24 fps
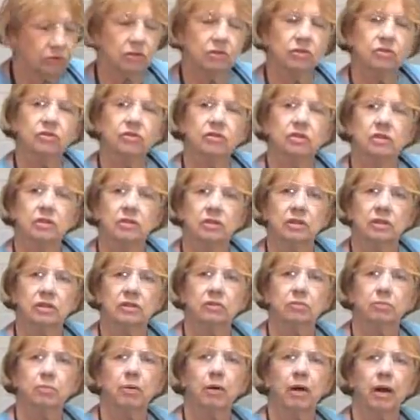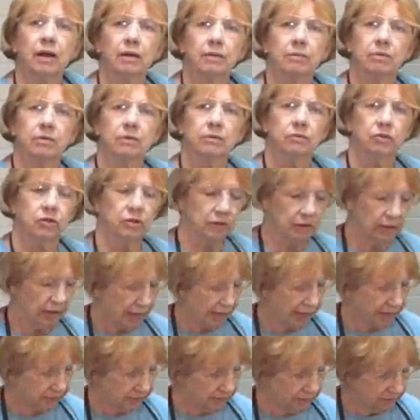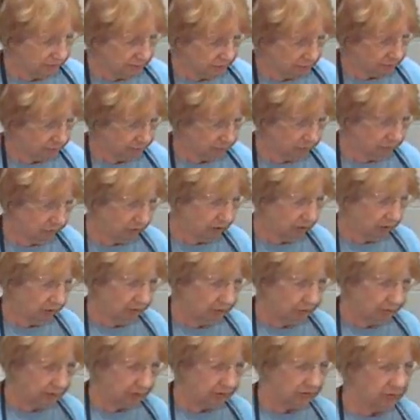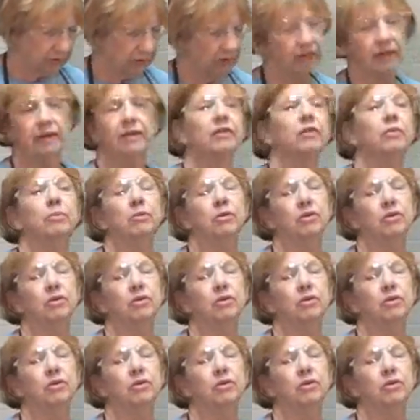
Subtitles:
real serious problem when the acids fall and mix together,